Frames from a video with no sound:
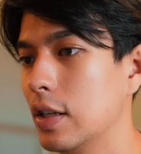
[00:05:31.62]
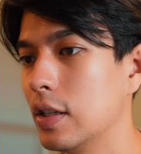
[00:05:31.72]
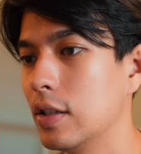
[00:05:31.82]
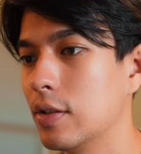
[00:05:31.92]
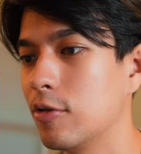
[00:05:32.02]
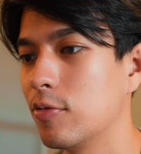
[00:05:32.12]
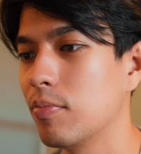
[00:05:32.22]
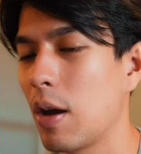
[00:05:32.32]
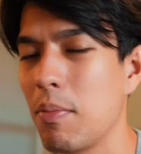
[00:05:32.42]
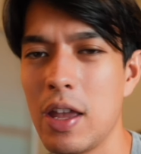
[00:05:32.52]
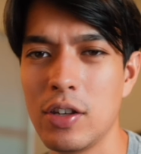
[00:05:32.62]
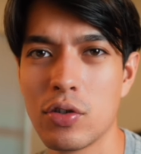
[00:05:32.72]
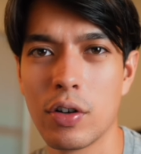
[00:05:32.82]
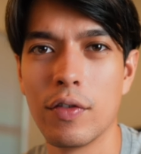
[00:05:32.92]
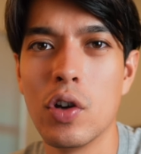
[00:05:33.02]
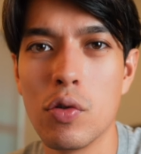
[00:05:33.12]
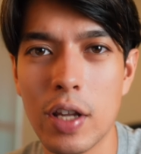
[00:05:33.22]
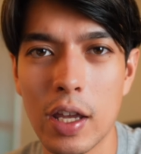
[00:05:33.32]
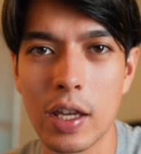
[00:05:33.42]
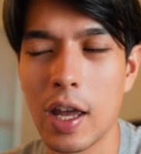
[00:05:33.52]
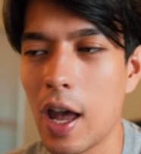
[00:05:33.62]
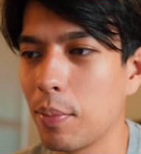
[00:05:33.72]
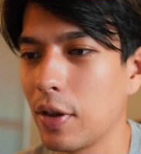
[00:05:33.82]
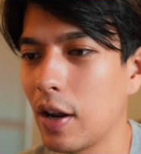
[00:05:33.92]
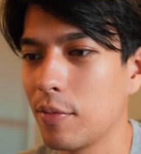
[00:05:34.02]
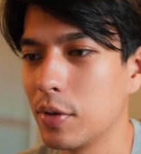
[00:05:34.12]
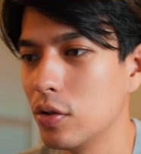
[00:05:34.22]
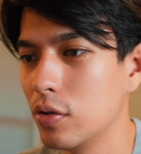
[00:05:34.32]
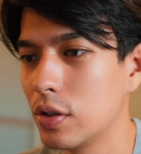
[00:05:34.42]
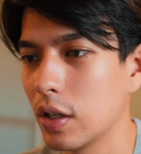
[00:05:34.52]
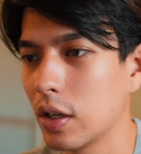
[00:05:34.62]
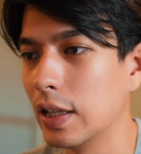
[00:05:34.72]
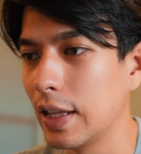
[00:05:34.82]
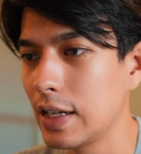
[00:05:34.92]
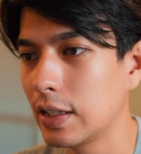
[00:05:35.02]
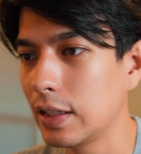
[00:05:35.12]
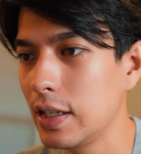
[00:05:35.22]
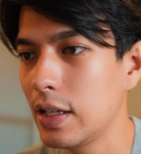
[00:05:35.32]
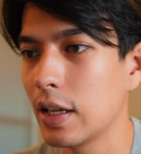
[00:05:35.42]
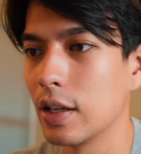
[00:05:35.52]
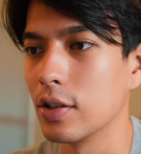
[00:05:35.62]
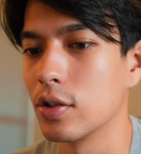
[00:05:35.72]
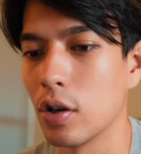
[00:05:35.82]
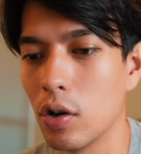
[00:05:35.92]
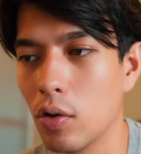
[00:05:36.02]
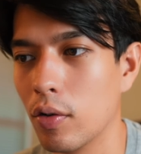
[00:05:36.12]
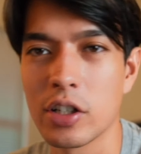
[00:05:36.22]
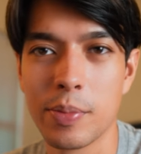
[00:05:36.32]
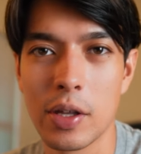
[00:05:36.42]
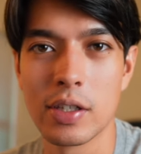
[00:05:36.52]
is my main sort of note-taking app that I've been using lately. And so I talked about